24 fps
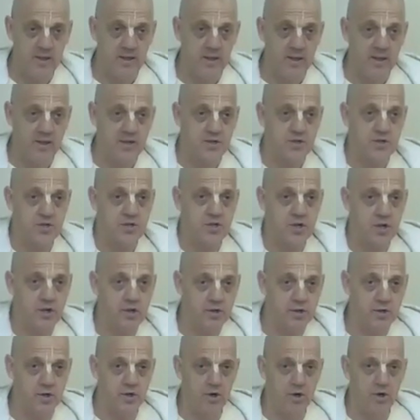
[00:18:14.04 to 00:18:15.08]

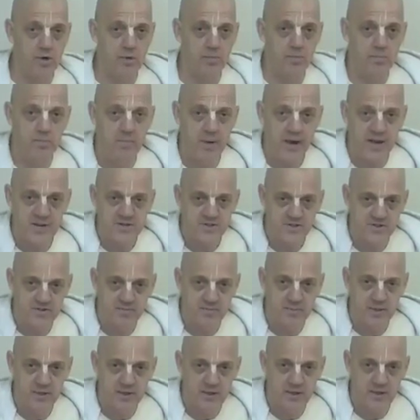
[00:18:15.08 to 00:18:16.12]
Solid gold,
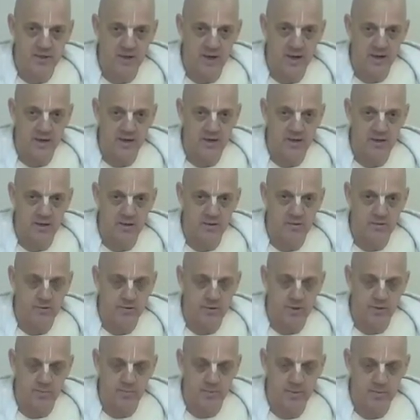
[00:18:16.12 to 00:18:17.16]
massive big yajna kund,
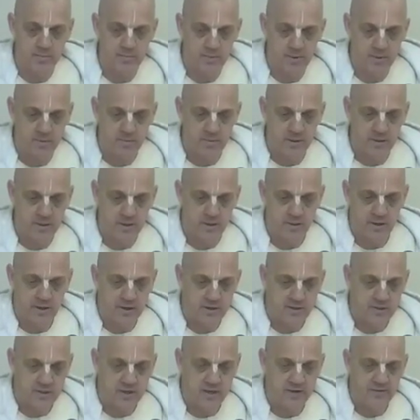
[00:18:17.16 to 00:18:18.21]
probably about
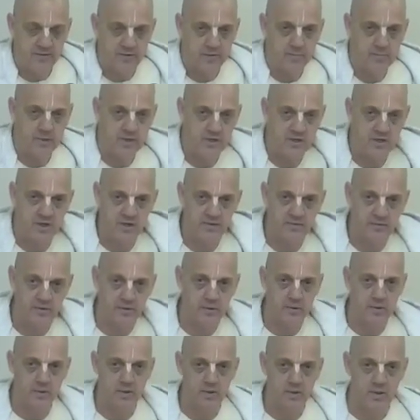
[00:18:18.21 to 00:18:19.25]
10 foot by 10
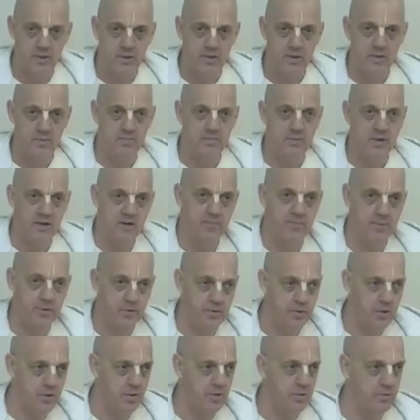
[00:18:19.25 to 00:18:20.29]
foot, made of
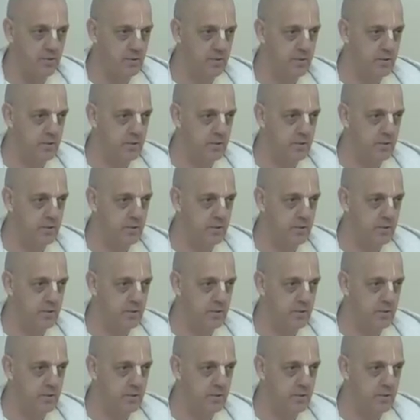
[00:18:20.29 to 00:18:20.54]
pure gold.